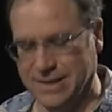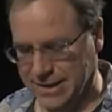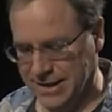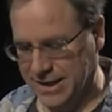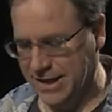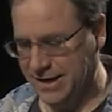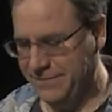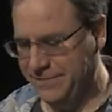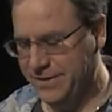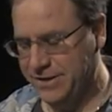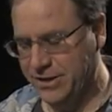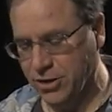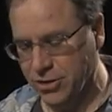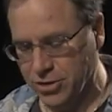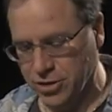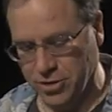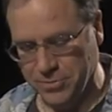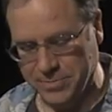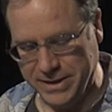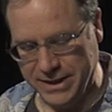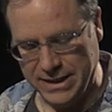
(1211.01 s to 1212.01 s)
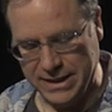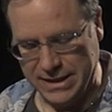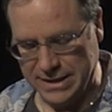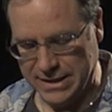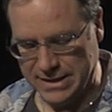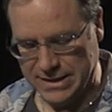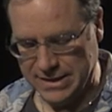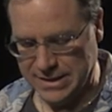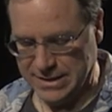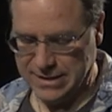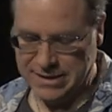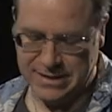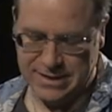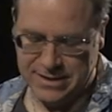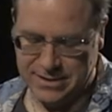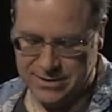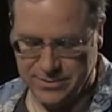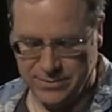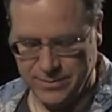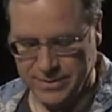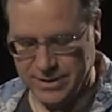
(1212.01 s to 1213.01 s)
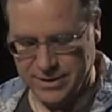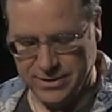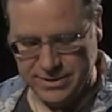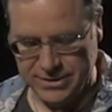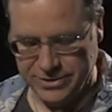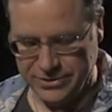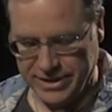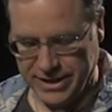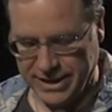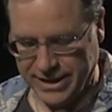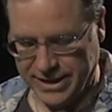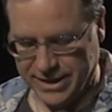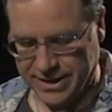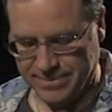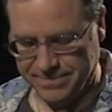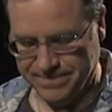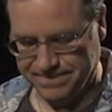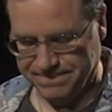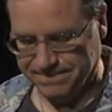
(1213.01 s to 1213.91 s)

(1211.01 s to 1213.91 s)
And if you don't know me, well, you can't come.